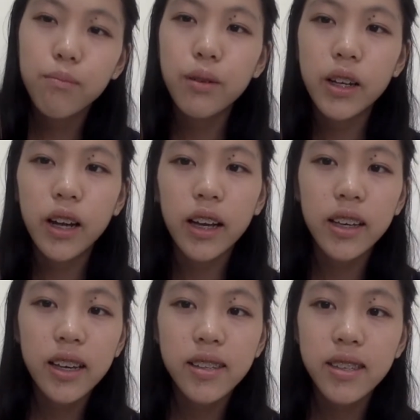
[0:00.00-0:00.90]
but I
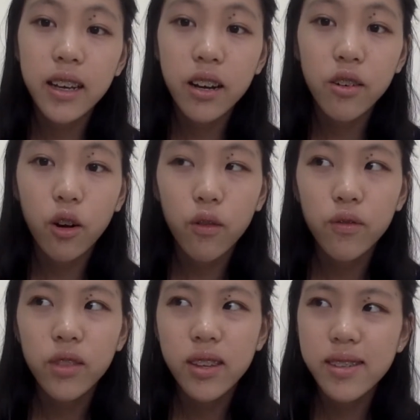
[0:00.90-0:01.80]
guess they are of
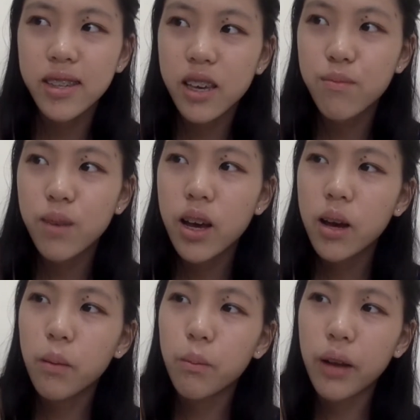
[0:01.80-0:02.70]
the same
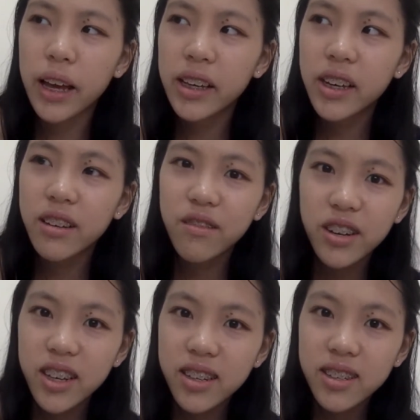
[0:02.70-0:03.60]
blanket
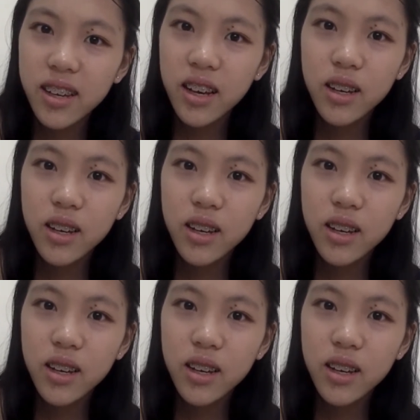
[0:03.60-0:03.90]
race,